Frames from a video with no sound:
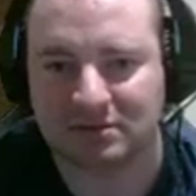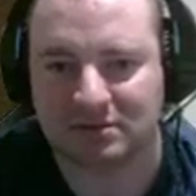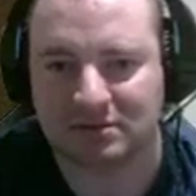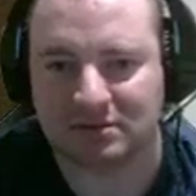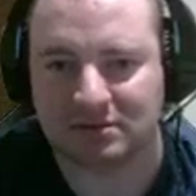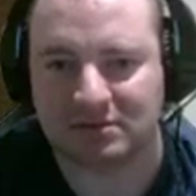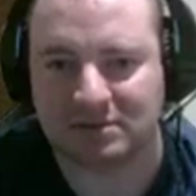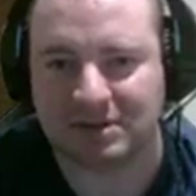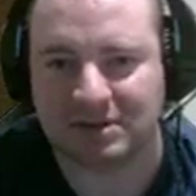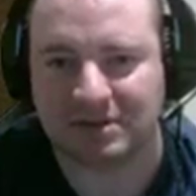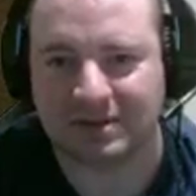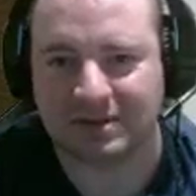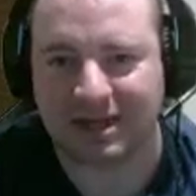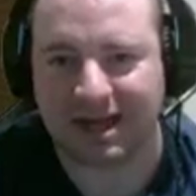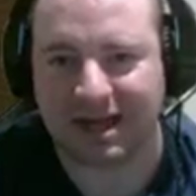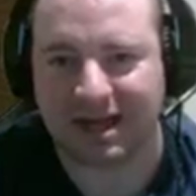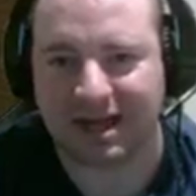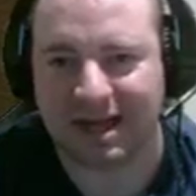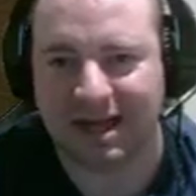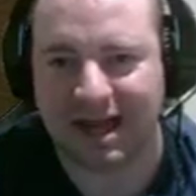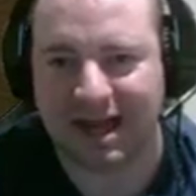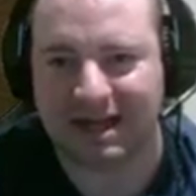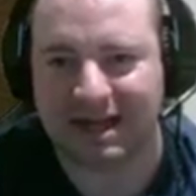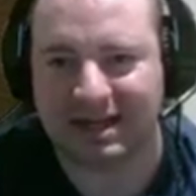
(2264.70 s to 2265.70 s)
So there,
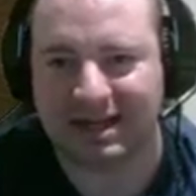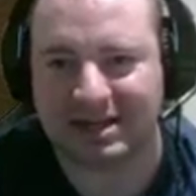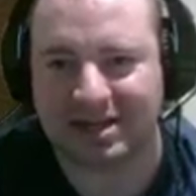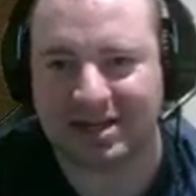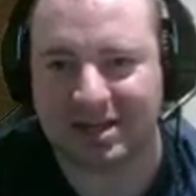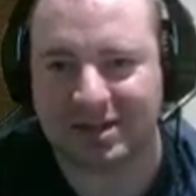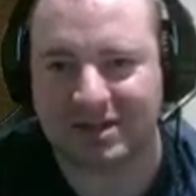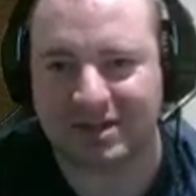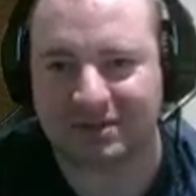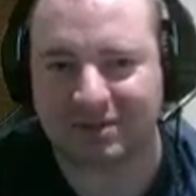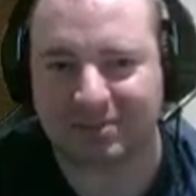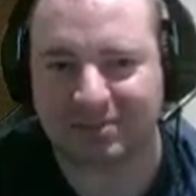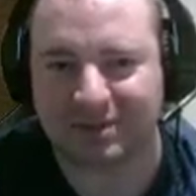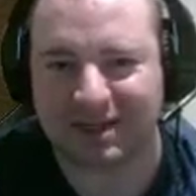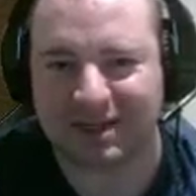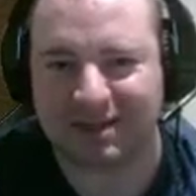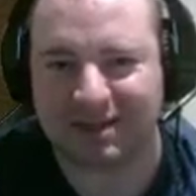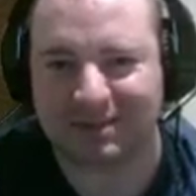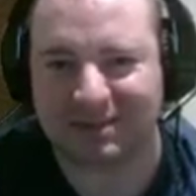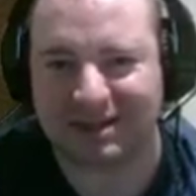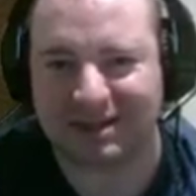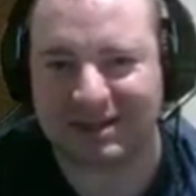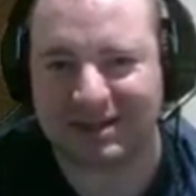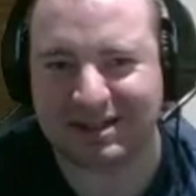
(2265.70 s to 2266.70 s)
any chance of a
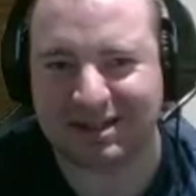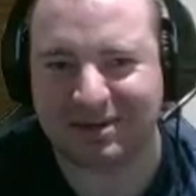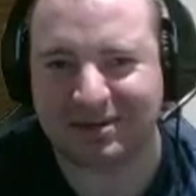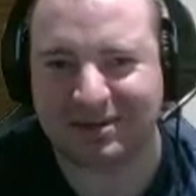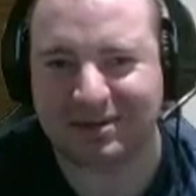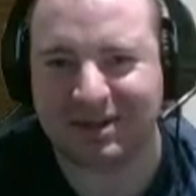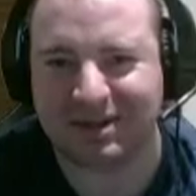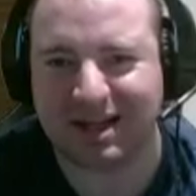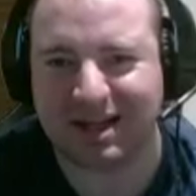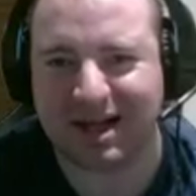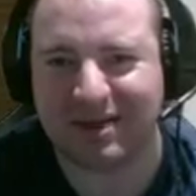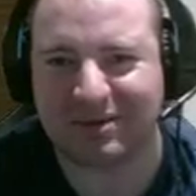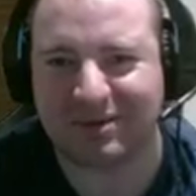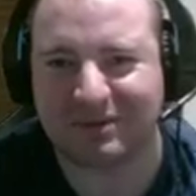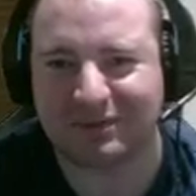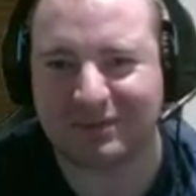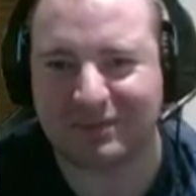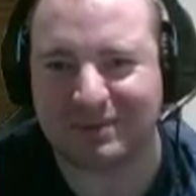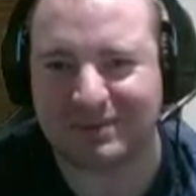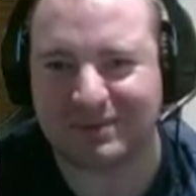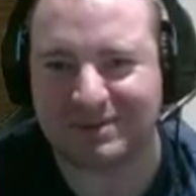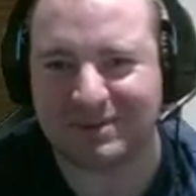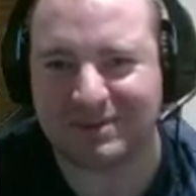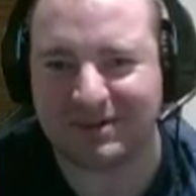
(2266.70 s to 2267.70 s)
PB is gone now,
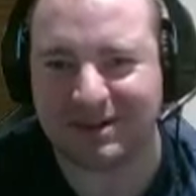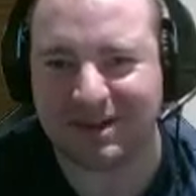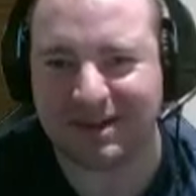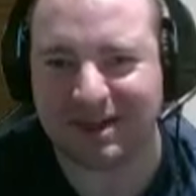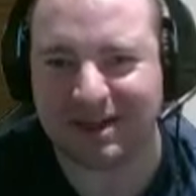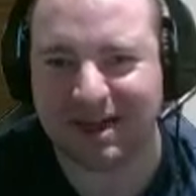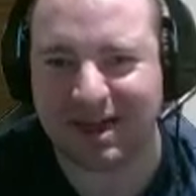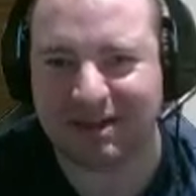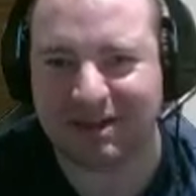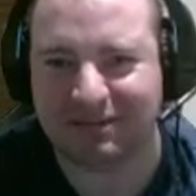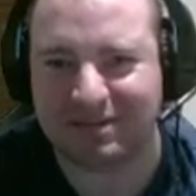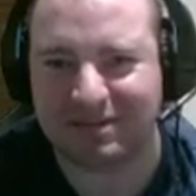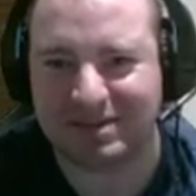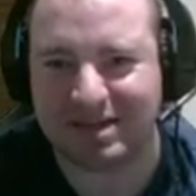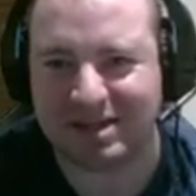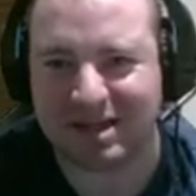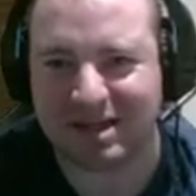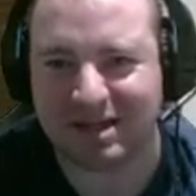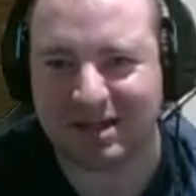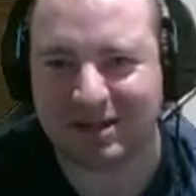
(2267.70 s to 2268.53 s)
unfortunately, I would say.